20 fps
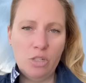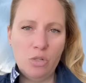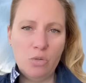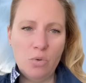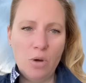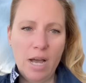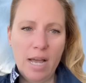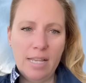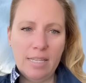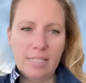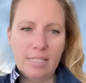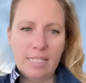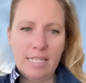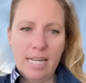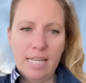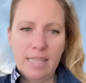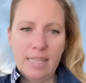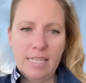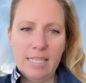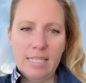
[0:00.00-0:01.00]
to us
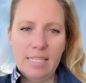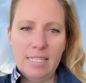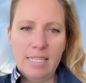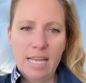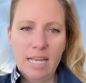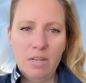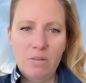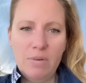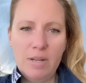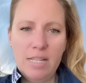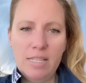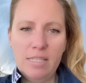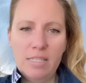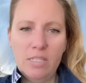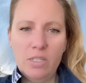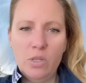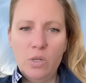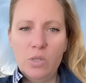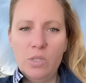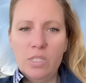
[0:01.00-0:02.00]
that the
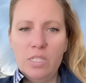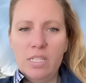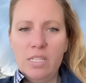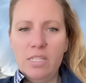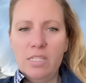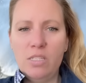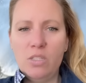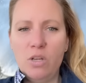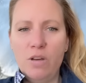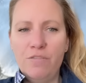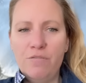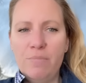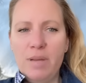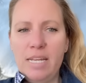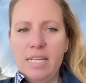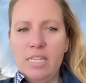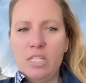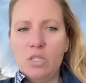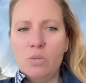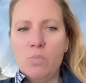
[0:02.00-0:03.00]
sequence consists of
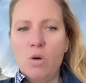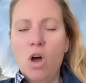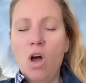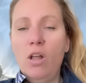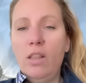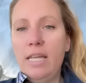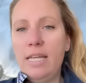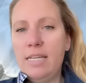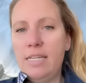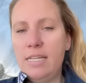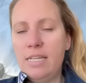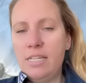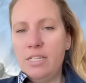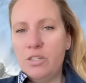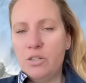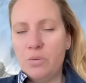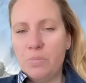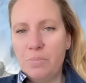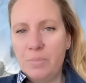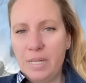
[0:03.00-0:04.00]
many small and
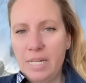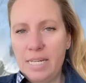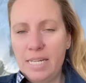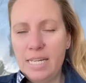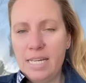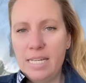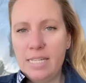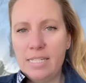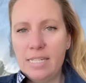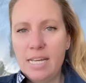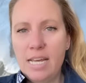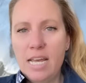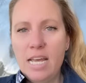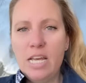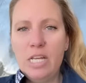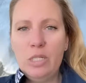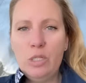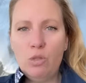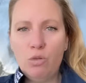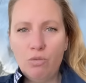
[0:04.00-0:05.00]
intermediate
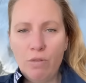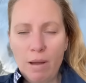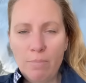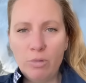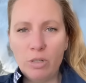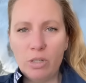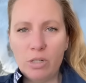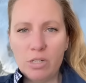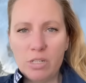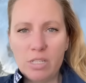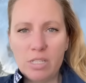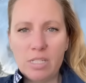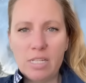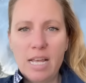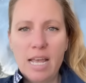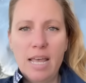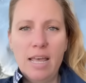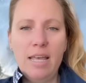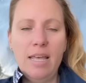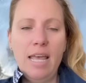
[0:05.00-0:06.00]
tremors,
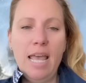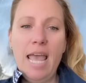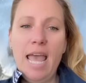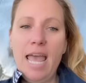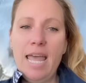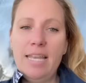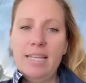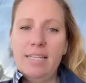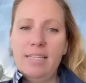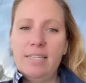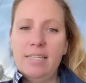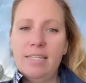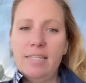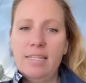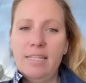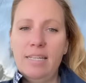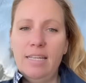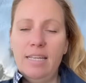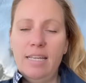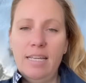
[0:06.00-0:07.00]
and
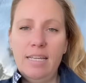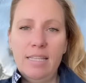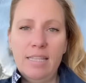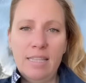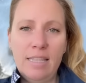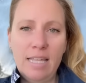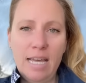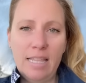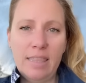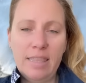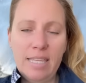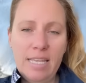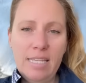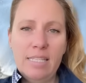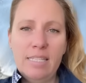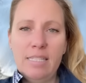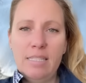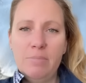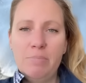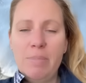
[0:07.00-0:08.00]
that
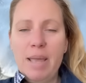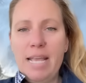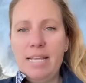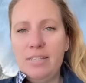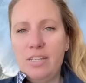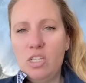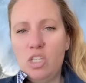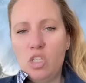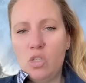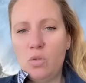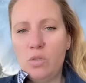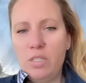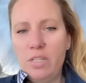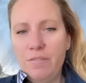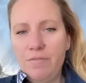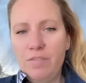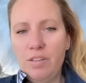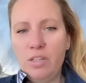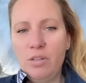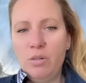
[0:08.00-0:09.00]
this makes it so
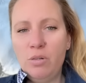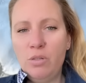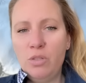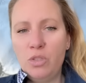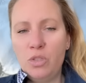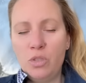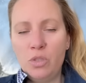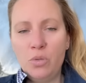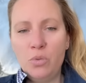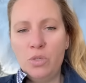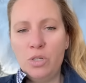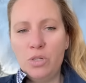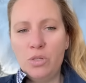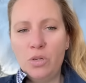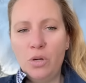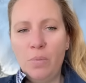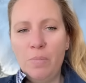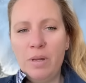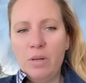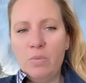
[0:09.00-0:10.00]
difficult to
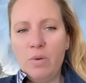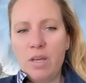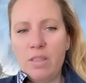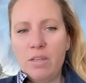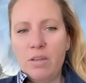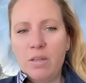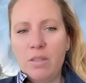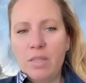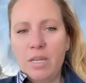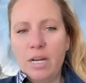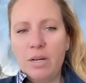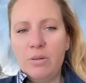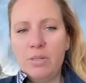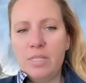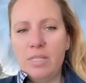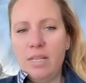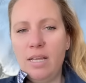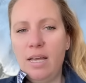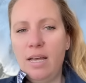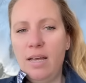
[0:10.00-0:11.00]
determine whether
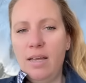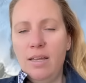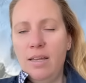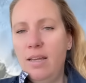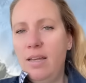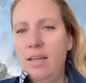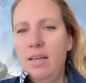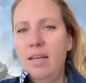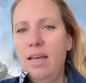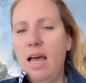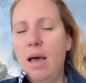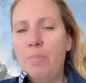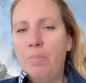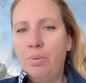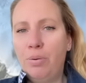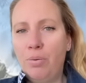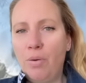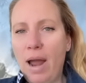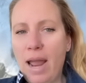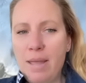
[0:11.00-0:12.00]
there's a
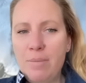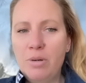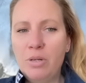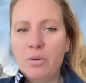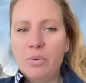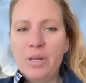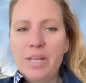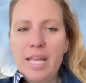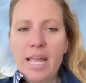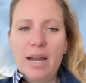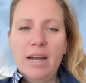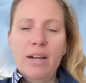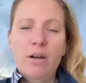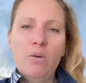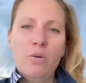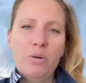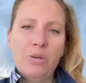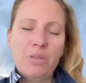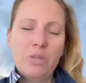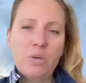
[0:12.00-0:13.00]
primary
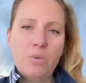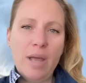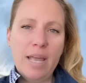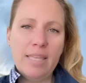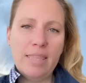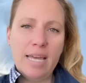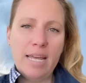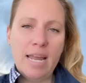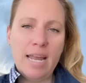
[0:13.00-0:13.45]
earthquake that